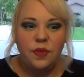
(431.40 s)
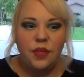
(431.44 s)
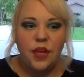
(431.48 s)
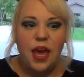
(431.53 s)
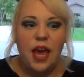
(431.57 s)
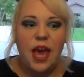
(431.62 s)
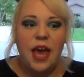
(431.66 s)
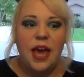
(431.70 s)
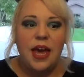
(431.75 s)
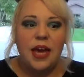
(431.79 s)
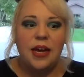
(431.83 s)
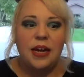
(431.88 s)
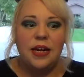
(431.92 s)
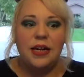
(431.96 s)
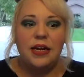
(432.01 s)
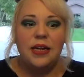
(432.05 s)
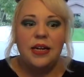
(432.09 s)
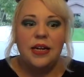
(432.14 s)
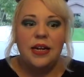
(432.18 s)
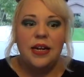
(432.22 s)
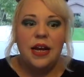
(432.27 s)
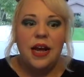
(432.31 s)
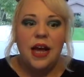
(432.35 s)
And
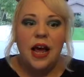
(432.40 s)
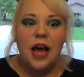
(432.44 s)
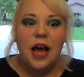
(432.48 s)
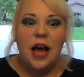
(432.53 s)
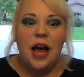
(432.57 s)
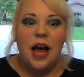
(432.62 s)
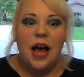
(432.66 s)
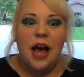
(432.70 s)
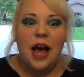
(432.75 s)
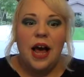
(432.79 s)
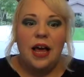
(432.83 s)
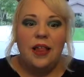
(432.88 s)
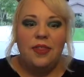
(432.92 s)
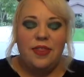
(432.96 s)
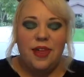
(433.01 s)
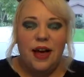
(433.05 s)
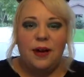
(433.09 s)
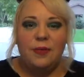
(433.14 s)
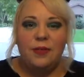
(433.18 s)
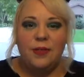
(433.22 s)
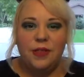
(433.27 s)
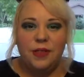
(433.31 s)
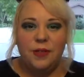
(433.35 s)

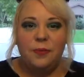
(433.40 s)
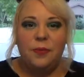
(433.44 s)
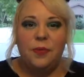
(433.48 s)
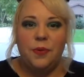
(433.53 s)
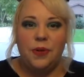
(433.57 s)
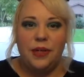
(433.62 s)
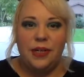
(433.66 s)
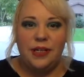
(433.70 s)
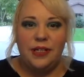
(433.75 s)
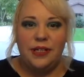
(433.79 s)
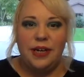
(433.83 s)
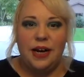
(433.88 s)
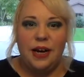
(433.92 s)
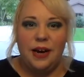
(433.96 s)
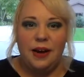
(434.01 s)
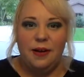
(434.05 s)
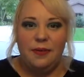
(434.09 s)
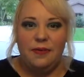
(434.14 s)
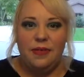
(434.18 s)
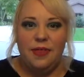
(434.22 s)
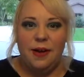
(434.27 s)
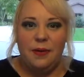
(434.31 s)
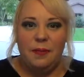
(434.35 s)
that was the point in
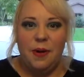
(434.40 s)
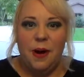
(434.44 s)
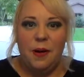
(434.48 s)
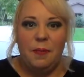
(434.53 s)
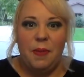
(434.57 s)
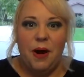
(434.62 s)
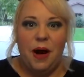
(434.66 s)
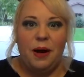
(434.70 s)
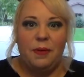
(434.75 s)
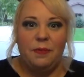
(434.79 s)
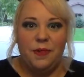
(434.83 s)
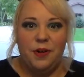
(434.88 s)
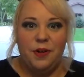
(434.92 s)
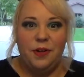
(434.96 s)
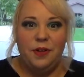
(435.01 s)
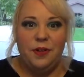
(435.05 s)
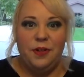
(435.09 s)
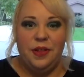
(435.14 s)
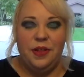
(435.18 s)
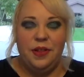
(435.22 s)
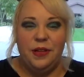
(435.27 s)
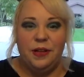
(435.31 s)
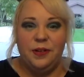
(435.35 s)
time that my mom knew
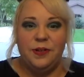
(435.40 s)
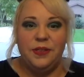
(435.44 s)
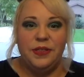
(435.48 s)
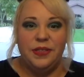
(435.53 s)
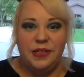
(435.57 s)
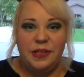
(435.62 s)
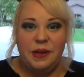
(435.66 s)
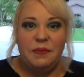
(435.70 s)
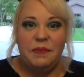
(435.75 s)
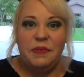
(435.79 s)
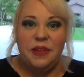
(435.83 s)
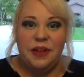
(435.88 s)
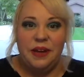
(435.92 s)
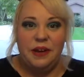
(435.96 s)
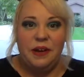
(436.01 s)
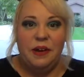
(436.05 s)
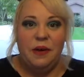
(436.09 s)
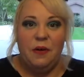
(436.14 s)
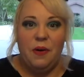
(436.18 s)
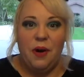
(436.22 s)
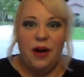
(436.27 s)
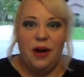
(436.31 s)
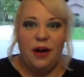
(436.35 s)
that there was something
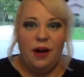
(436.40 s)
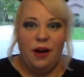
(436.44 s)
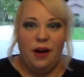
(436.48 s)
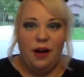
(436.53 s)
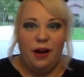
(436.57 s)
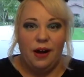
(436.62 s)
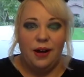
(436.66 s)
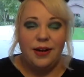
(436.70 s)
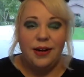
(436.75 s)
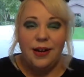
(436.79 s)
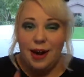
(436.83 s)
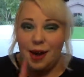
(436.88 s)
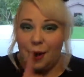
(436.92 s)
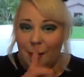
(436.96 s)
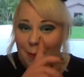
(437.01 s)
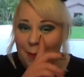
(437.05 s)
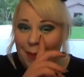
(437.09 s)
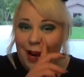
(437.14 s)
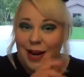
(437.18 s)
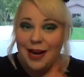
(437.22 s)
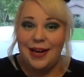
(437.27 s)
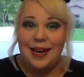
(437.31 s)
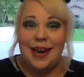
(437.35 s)
going on. Now,
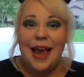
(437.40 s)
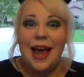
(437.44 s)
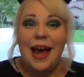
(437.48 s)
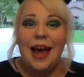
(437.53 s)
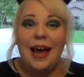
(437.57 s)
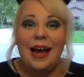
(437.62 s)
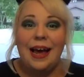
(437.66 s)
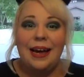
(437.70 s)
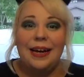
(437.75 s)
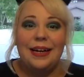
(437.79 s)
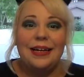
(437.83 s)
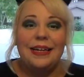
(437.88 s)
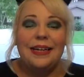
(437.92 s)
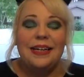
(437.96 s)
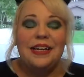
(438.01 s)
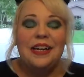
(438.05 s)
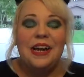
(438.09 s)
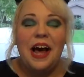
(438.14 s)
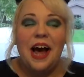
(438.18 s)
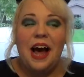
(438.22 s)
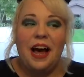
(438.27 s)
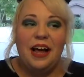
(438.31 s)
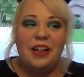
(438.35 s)
my dad,
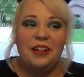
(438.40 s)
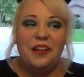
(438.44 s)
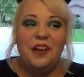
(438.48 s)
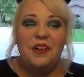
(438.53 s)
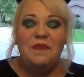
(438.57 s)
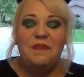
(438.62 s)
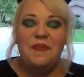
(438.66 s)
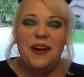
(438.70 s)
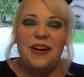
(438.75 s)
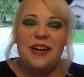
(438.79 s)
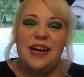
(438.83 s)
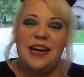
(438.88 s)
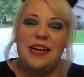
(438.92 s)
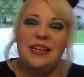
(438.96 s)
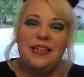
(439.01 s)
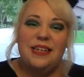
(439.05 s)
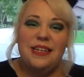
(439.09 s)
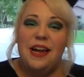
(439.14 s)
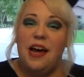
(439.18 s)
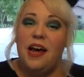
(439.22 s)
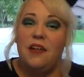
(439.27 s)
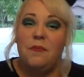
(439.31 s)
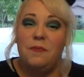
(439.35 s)
I love my dad
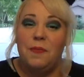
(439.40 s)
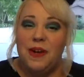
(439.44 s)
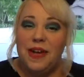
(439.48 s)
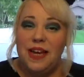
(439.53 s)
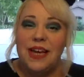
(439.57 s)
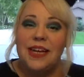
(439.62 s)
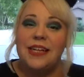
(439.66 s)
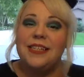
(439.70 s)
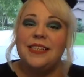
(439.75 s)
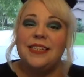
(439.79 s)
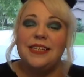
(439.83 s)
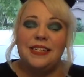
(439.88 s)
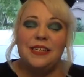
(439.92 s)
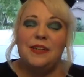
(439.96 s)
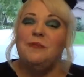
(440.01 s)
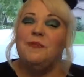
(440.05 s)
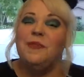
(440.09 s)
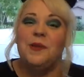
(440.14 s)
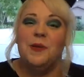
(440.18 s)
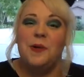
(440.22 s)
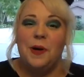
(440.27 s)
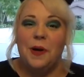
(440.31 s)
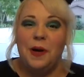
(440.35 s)
to death, but he could sleep
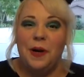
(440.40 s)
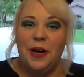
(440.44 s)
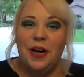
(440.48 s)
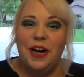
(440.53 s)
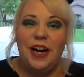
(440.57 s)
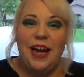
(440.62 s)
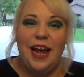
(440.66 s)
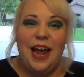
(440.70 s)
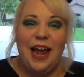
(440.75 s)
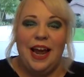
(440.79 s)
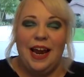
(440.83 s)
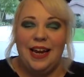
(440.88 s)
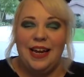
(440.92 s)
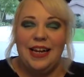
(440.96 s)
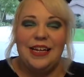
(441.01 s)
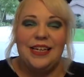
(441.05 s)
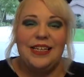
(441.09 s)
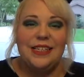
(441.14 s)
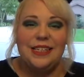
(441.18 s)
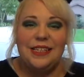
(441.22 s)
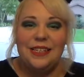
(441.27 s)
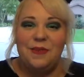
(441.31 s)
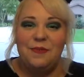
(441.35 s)
through a hurricane. He
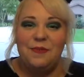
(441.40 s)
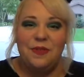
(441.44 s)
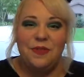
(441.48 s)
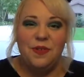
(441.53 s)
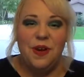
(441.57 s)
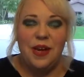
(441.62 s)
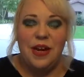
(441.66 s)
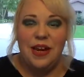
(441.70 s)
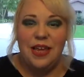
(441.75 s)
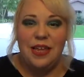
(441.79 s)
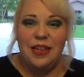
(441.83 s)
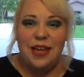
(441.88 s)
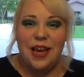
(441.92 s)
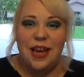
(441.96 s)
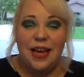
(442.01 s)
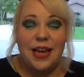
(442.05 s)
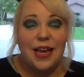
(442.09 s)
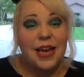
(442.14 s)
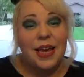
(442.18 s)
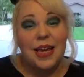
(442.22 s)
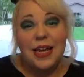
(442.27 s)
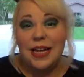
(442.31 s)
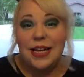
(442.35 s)
could sleep through anything.
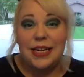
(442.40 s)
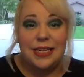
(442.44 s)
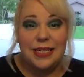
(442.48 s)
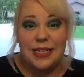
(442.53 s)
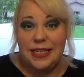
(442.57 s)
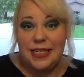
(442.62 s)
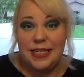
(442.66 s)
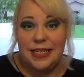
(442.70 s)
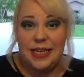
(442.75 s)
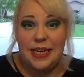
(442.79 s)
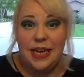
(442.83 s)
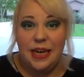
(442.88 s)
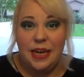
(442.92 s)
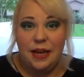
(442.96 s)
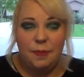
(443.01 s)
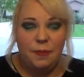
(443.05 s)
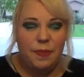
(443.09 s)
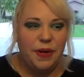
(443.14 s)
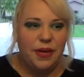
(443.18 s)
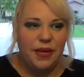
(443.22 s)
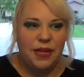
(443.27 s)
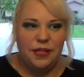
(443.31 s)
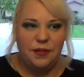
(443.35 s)
He didn't see it
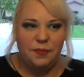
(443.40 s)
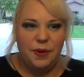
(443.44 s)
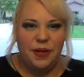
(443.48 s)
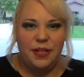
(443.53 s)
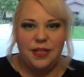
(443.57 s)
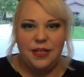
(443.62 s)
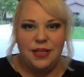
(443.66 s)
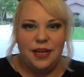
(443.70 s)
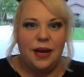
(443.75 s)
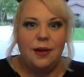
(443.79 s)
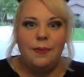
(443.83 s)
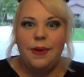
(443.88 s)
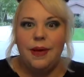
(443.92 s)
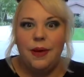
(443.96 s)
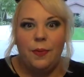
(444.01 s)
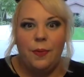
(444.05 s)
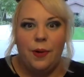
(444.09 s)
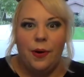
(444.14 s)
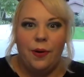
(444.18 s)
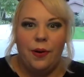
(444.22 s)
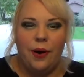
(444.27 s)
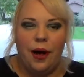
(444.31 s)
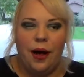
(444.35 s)
because by the time he
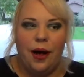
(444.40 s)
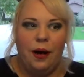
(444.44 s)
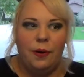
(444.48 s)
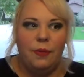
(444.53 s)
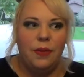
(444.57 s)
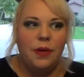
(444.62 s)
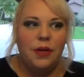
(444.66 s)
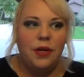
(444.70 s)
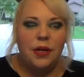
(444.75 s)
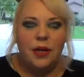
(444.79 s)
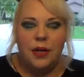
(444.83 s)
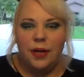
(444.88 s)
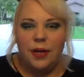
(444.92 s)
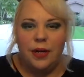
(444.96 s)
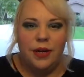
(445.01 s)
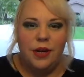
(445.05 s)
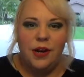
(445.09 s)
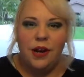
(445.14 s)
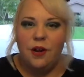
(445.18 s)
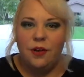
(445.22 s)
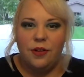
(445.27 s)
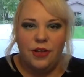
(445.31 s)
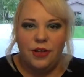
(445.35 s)
woke up,
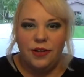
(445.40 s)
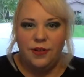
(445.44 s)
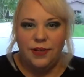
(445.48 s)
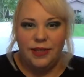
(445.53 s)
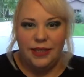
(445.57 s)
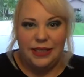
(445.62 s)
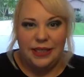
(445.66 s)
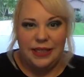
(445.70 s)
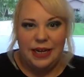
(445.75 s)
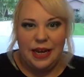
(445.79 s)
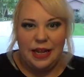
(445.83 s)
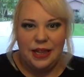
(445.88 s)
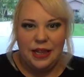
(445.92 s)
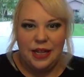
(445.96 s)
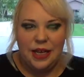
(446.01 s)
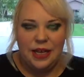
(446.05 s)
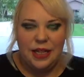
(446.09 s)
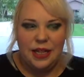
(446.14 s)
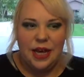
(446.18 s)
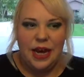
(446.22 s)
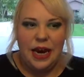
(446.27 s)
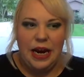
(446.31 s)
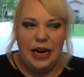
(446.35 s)
there was
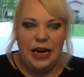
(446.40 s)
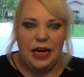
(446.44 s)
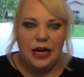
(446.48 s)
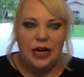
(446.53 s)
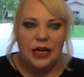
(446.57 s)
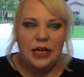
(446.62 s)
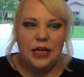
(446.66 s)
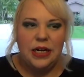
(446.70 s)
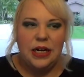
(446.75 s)
nothing there.